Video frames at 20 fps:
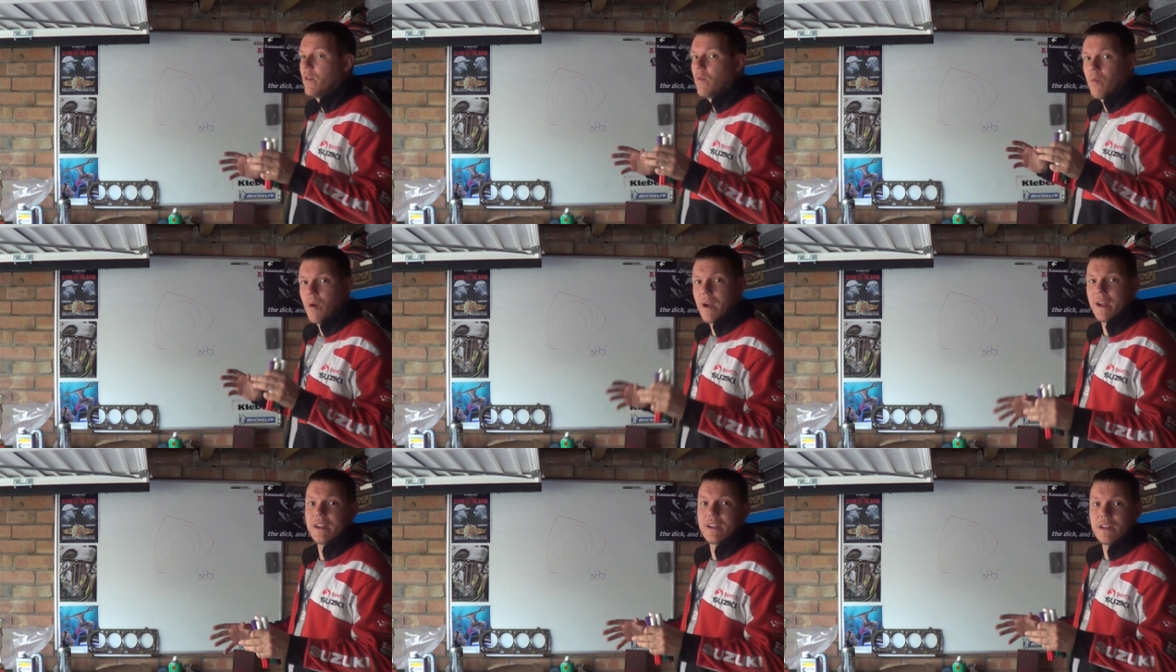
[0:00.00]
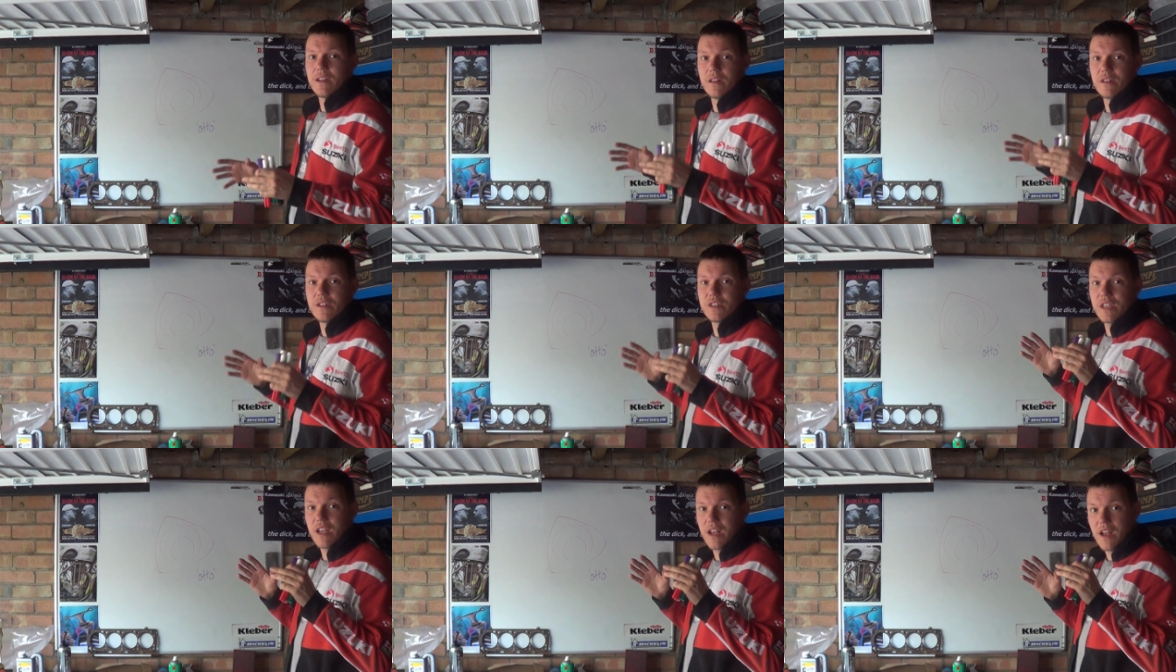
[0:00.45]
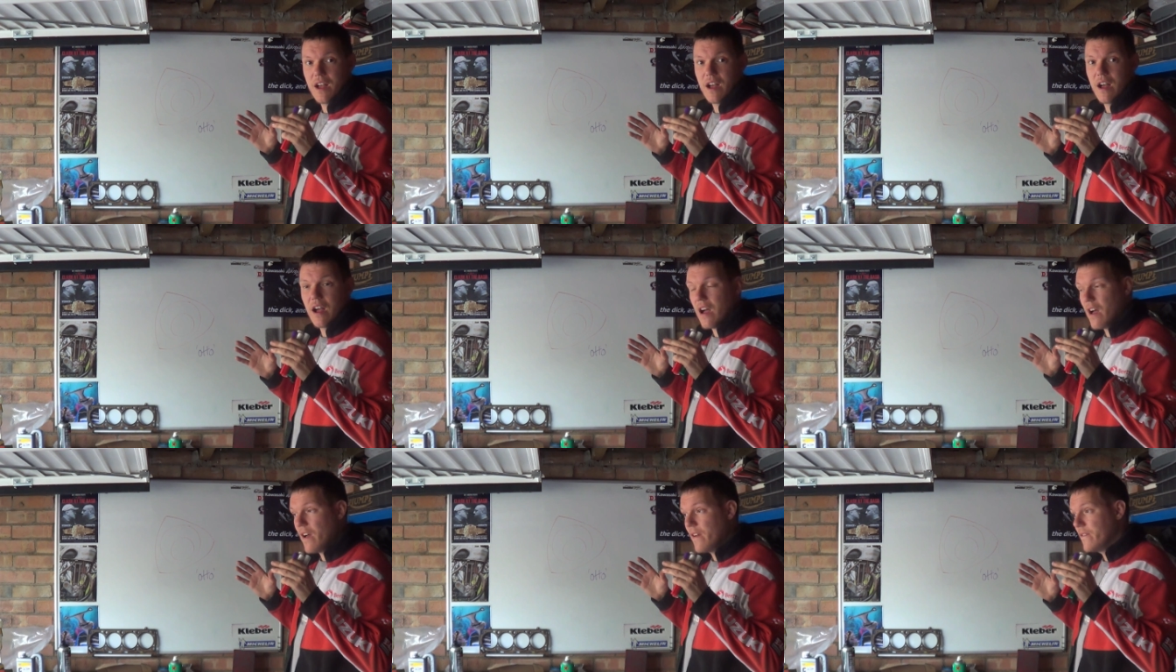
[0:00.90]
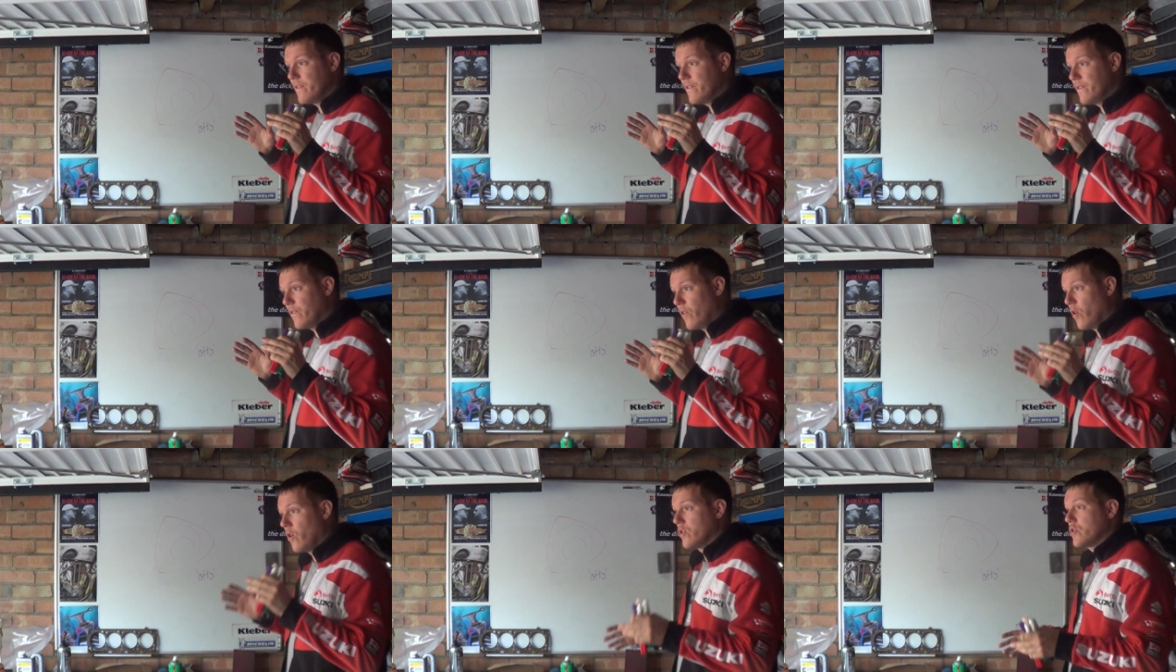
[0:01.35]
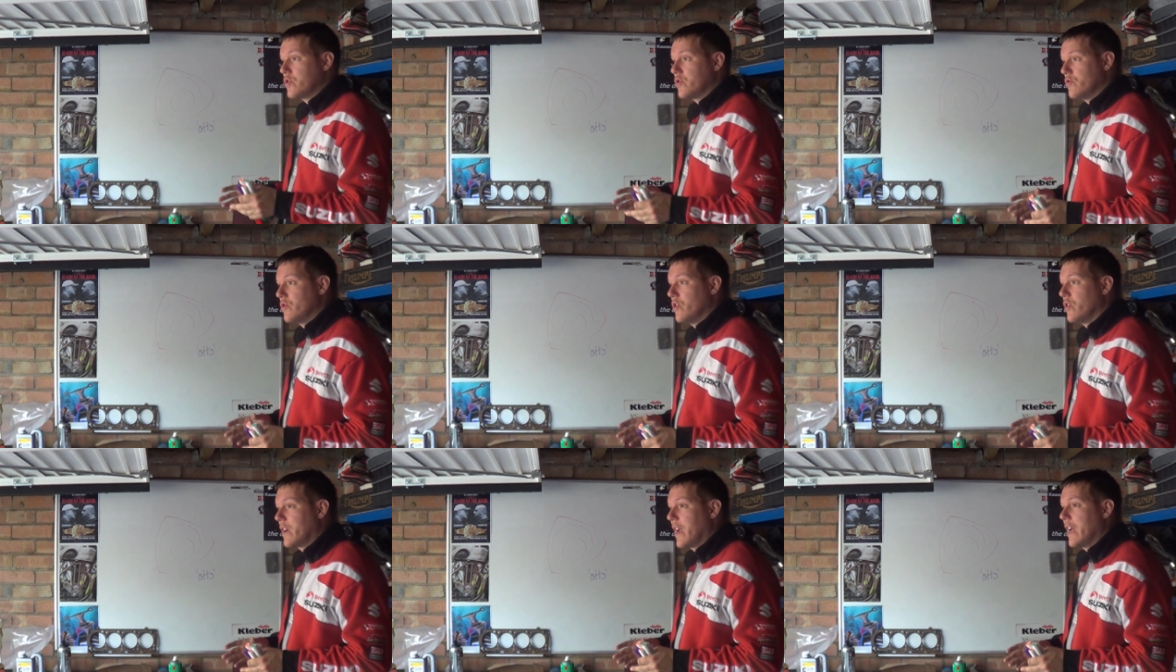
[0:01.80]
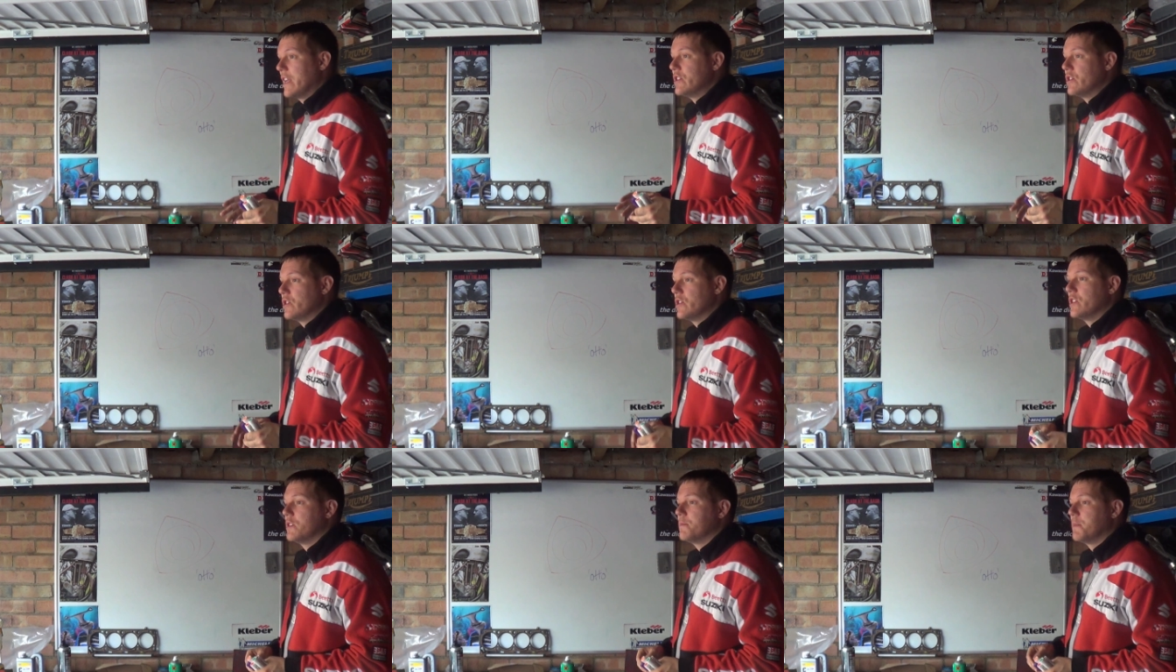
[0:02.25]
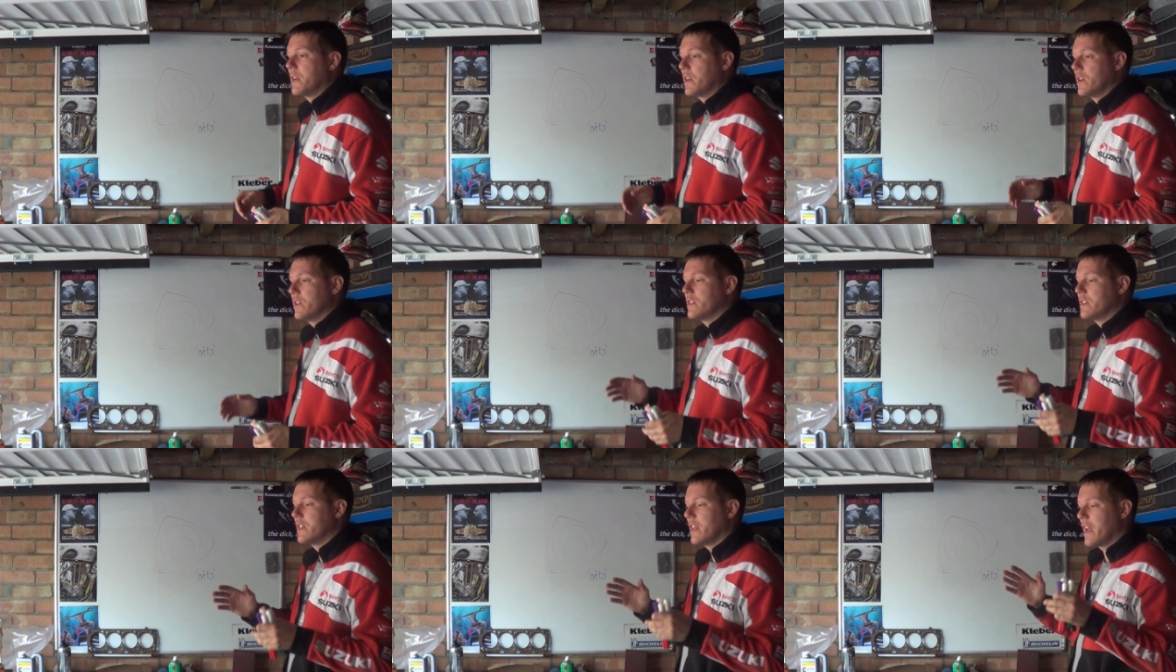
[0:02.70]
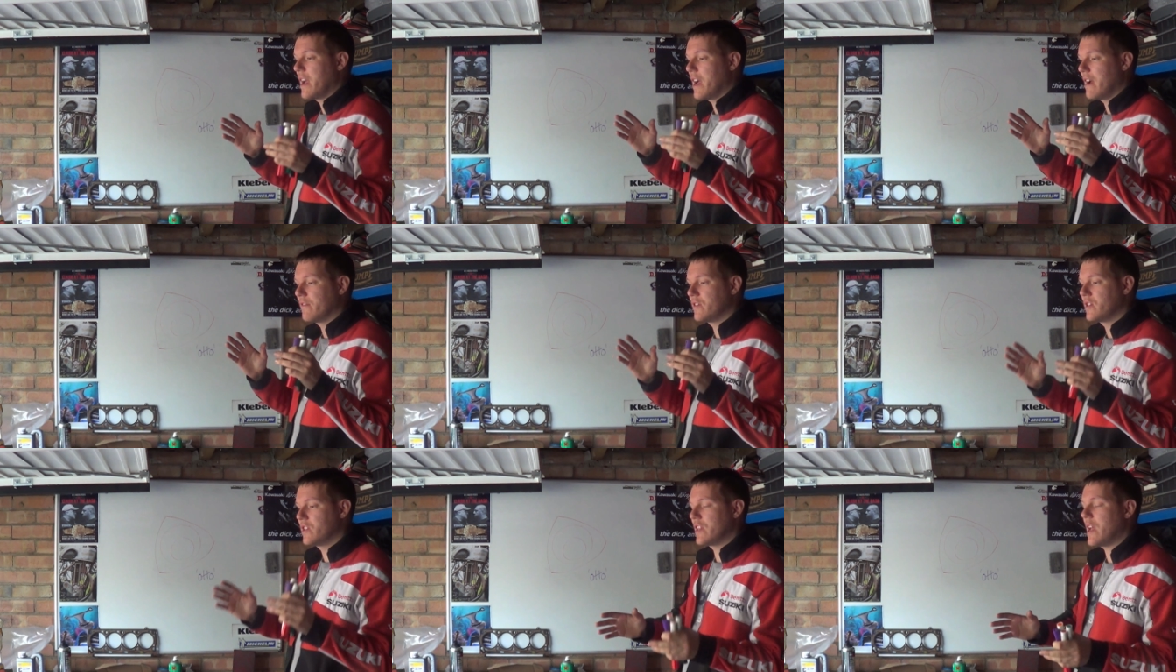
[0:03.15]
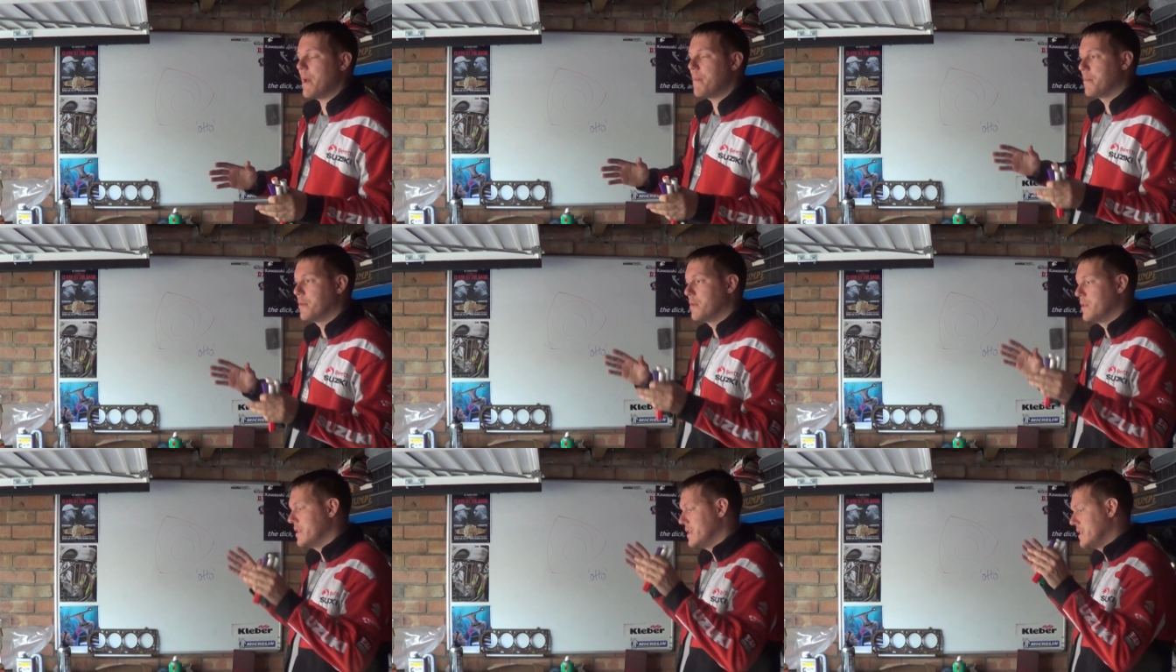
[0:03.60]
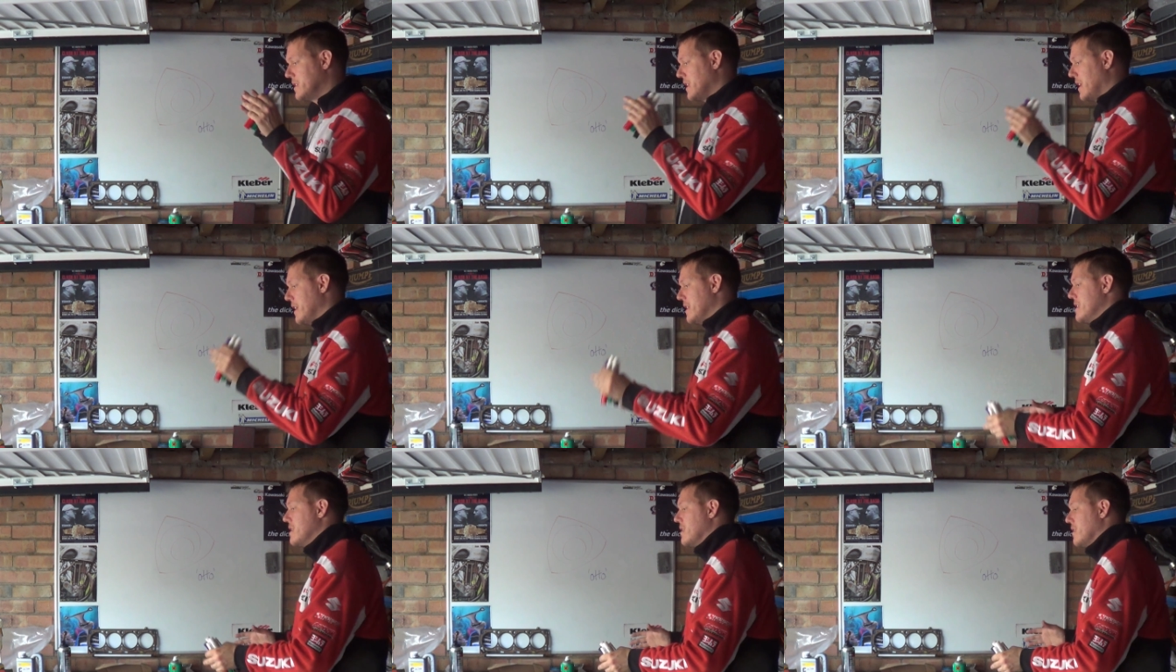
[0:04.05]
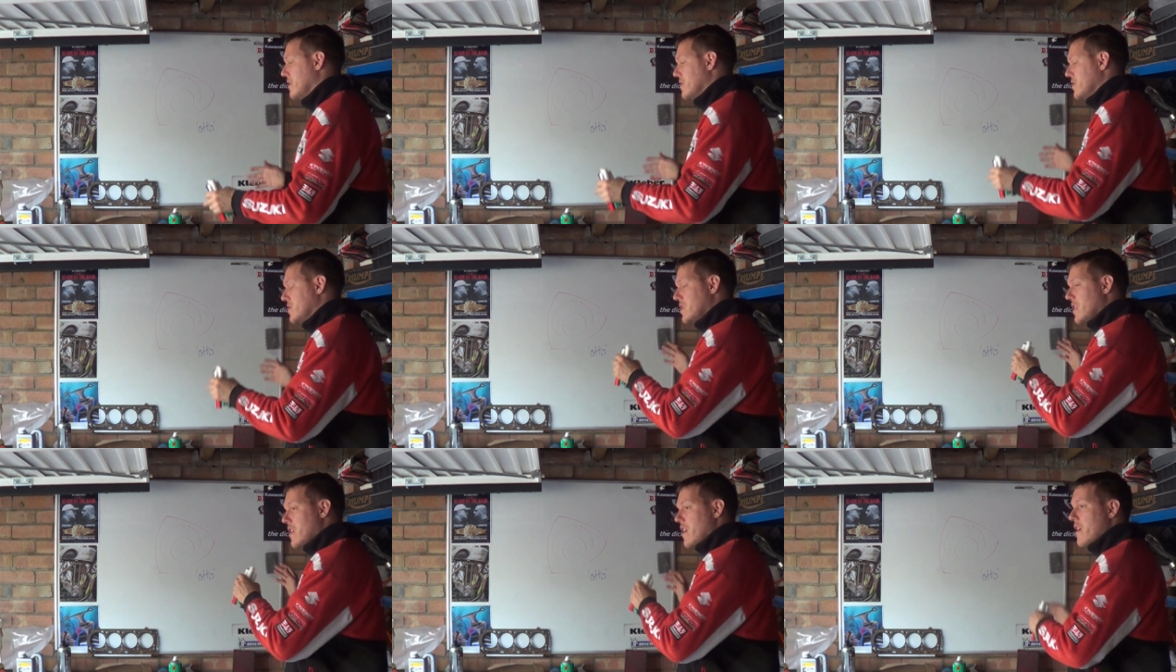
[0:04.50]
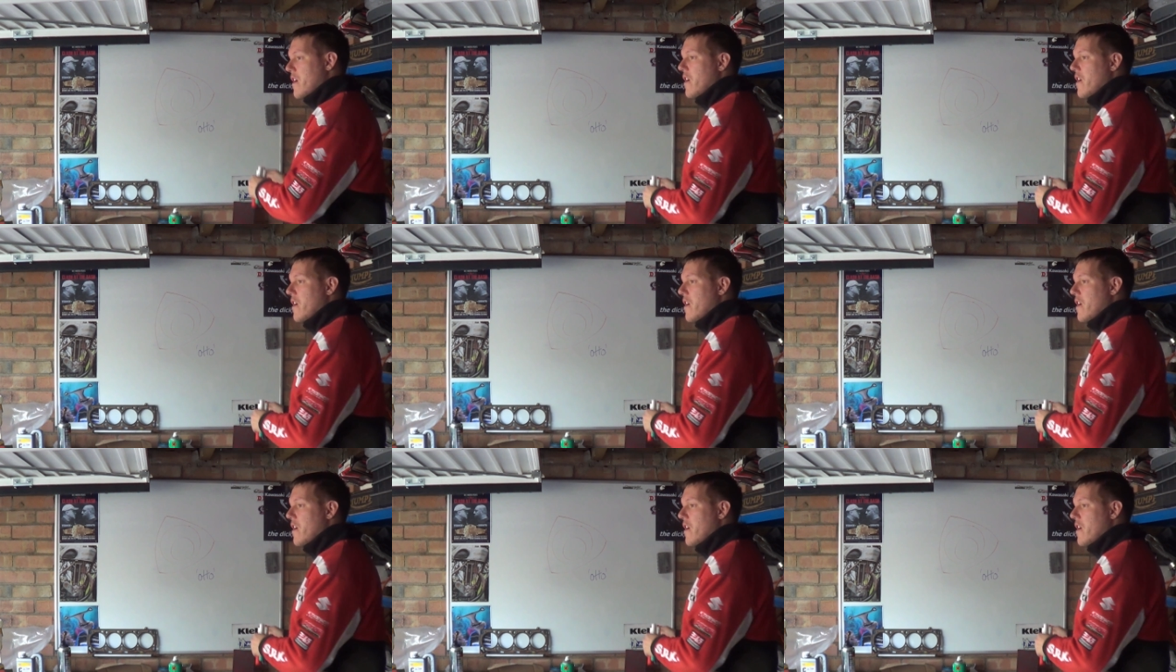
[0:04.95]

Wankels are four stroke engines because they have separate cycles